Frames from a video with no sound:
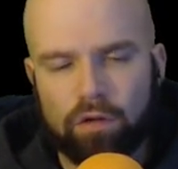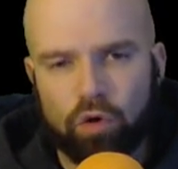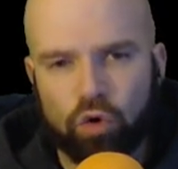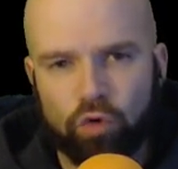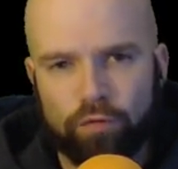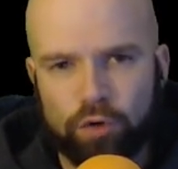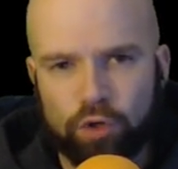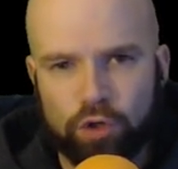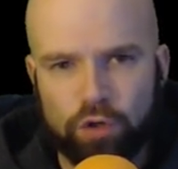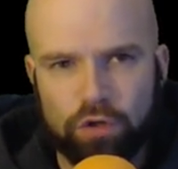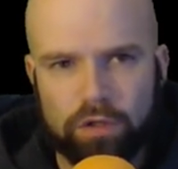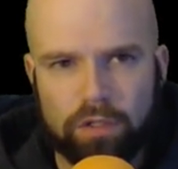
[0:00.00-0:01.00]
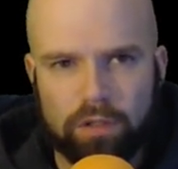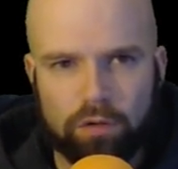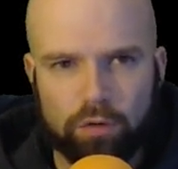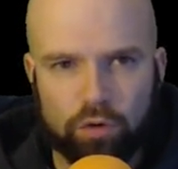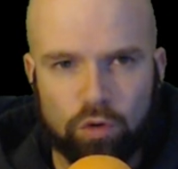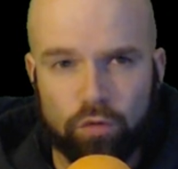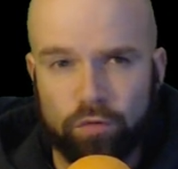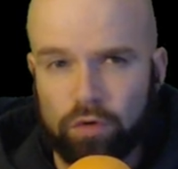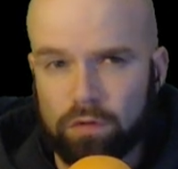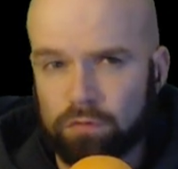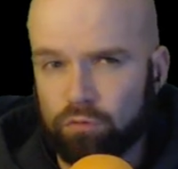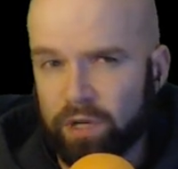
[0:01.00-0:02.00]
overheard or
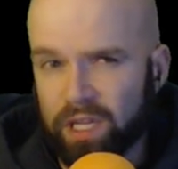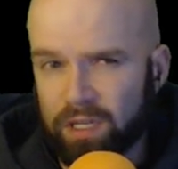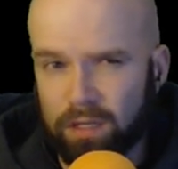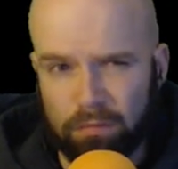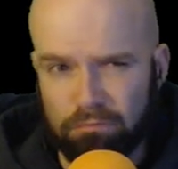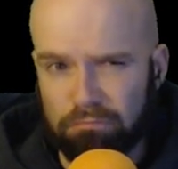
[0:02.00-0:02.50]
overread,